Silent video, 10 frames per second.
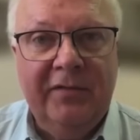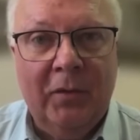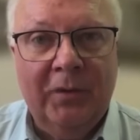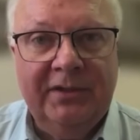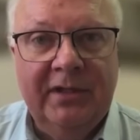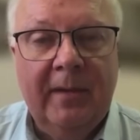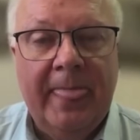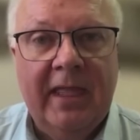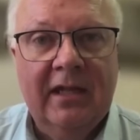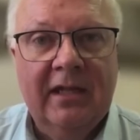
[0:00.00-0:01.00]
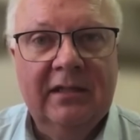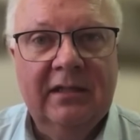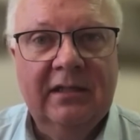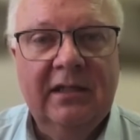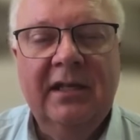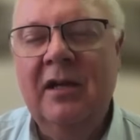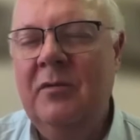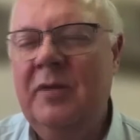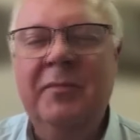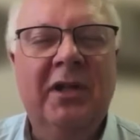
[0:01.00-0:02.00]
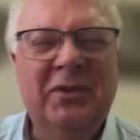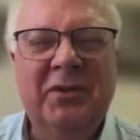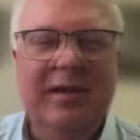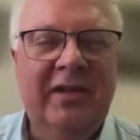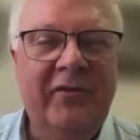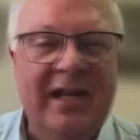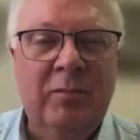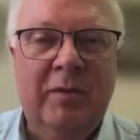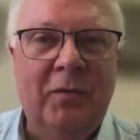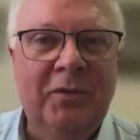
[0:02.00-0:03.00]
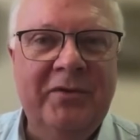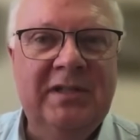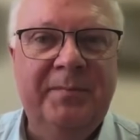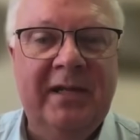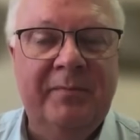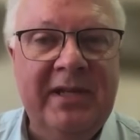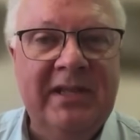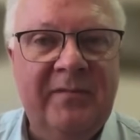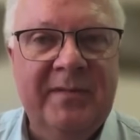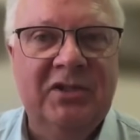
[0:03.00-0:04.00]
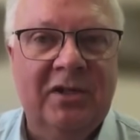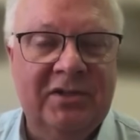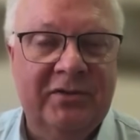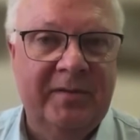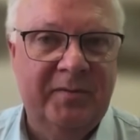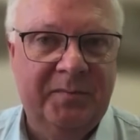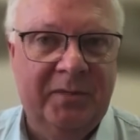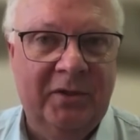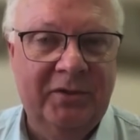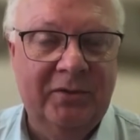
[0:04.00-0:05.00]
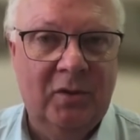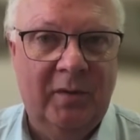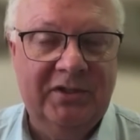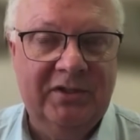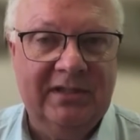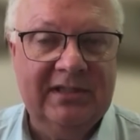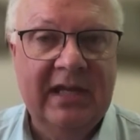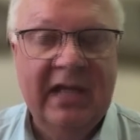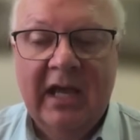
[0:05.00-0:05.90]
ANC thought... No, I'm not really, with all due respect, please give me a chance to respond to your questions.